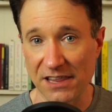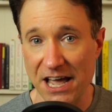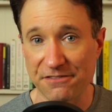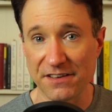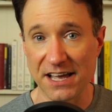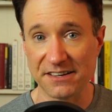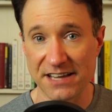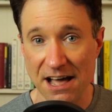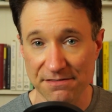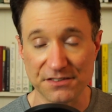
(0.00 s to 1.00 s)
life, and
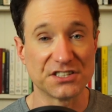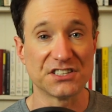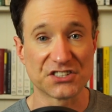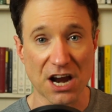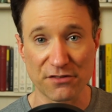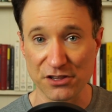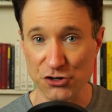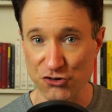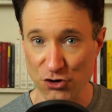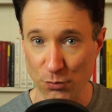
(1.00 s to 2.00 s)
death to discover
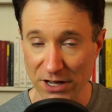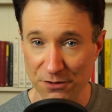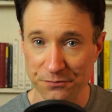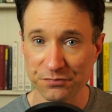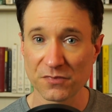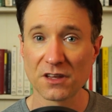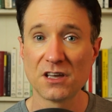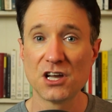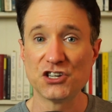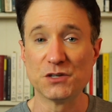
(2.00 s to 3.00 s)
their true will,
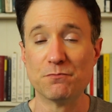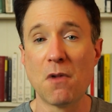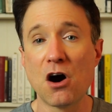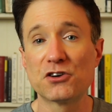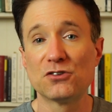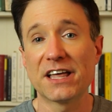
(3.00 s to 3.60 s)
to model